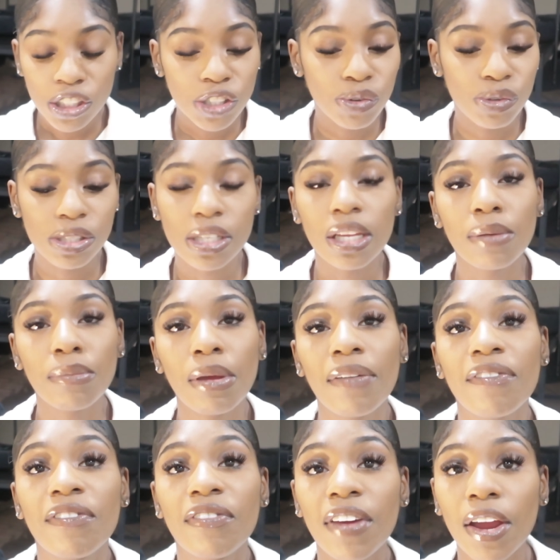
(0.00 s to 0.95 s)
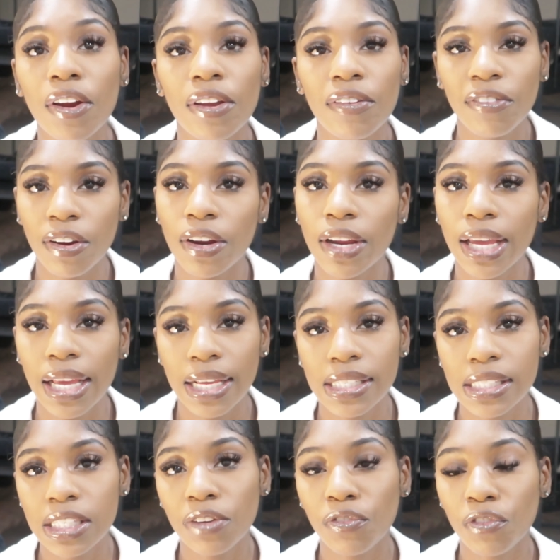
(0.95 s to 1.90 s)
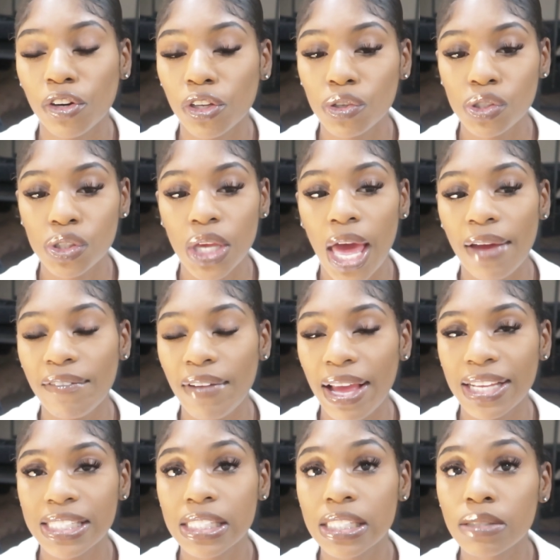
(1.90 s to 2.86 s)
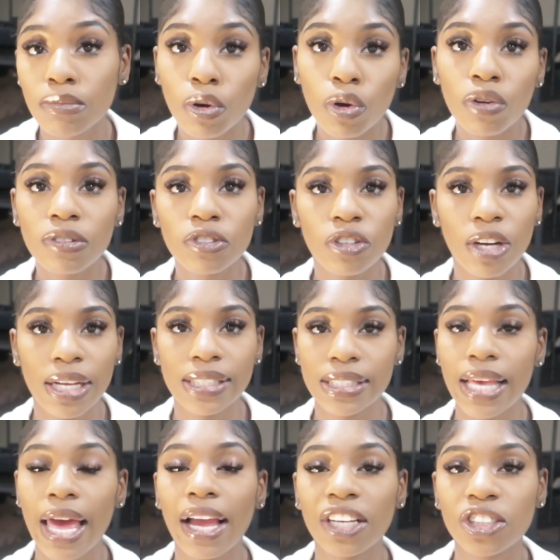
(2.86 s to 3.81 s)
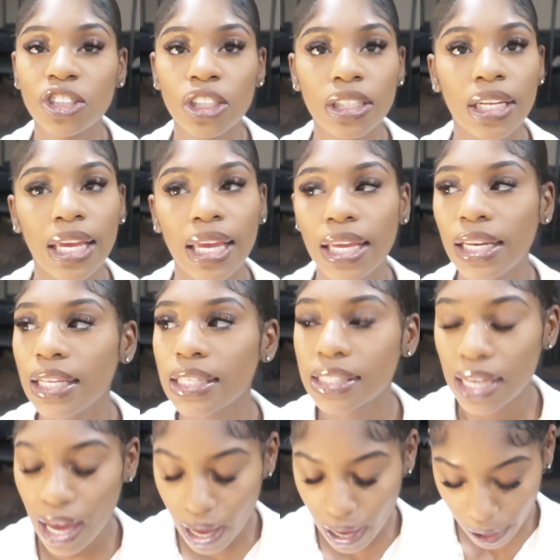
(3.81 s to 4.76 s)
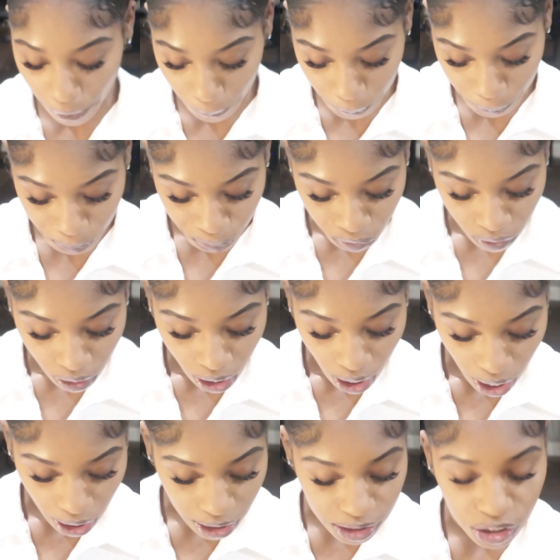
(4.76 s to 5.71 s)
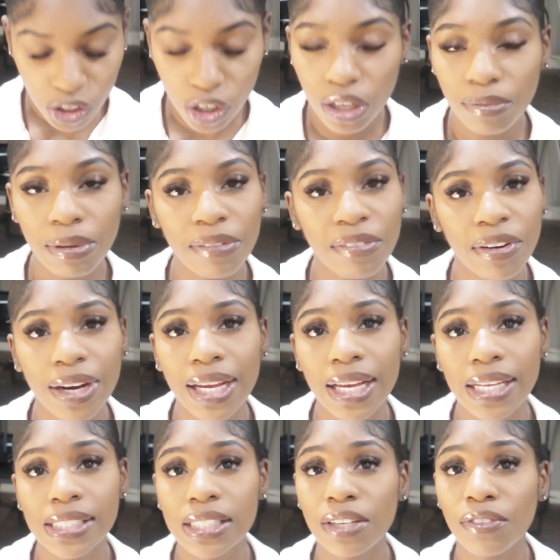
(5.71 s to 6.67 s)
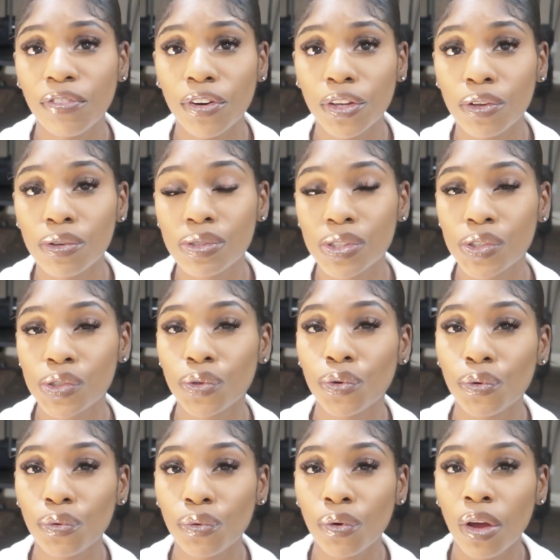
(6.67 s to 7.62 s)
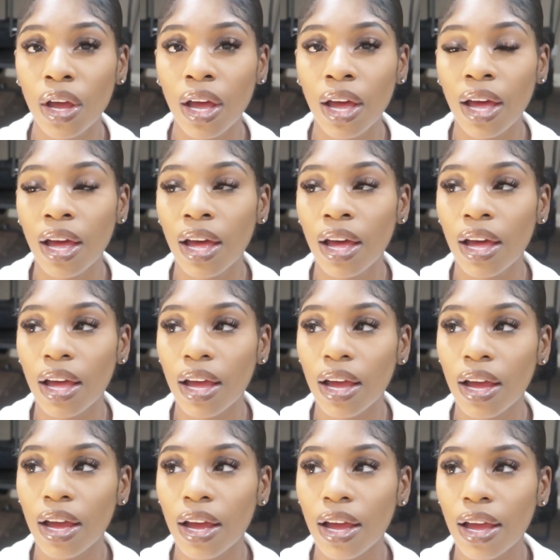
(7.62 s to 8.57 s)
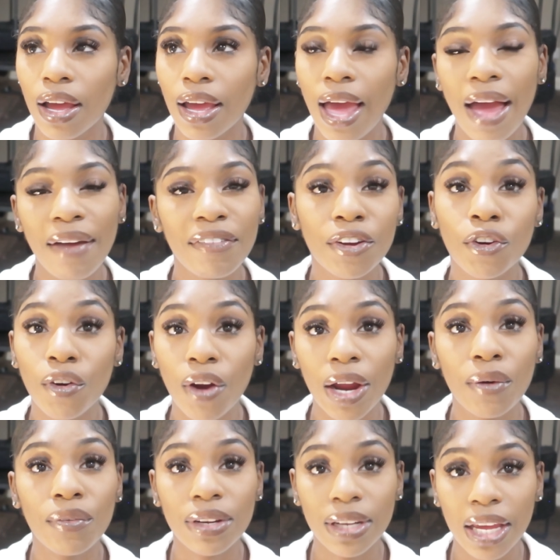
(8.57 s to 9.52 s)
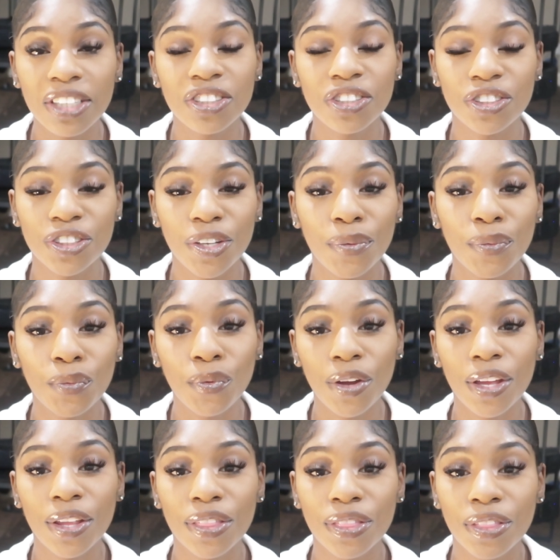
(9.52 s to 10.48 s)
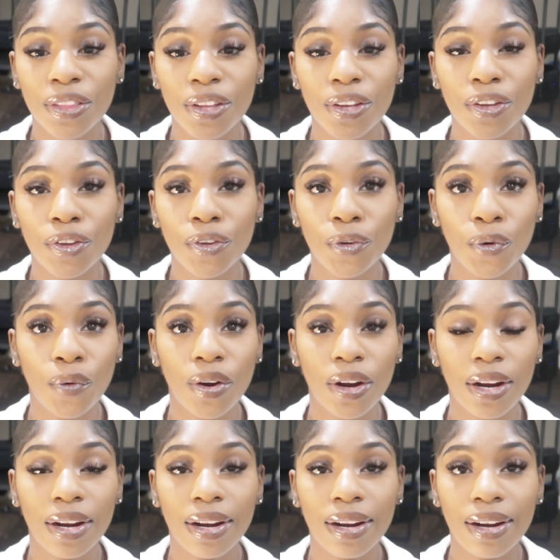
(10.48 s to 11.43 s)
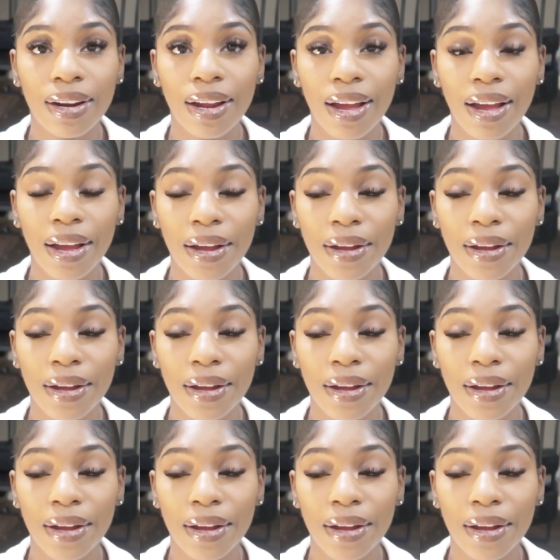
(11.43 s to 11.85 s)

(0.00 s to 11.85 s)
So it's gonna be very easy for you to have a smooth transaction anytime. And it's gonna be very easy for you to have a great relationship with your